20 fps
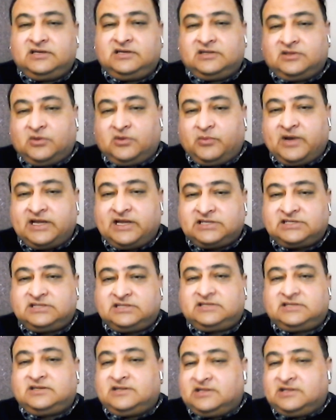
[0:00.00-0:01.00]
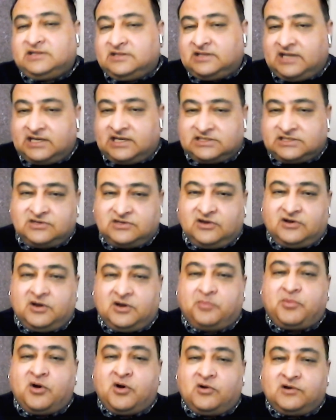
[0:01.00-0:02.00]
and the West, and that's
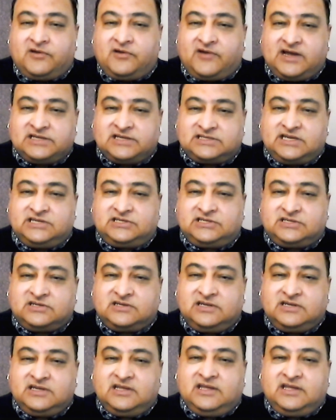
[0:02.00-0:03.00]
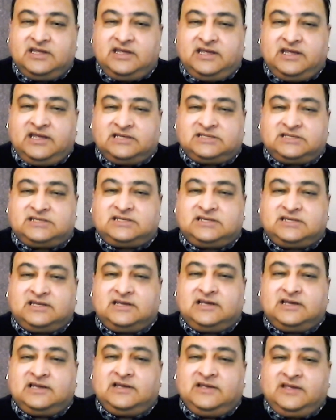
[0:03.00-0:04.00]
not a polarization, it's
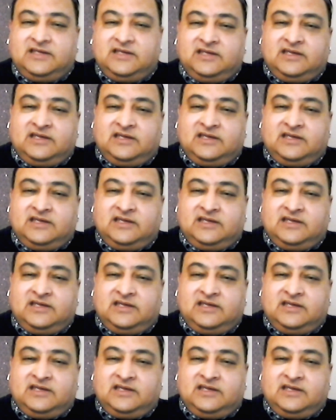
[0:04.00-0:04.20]
a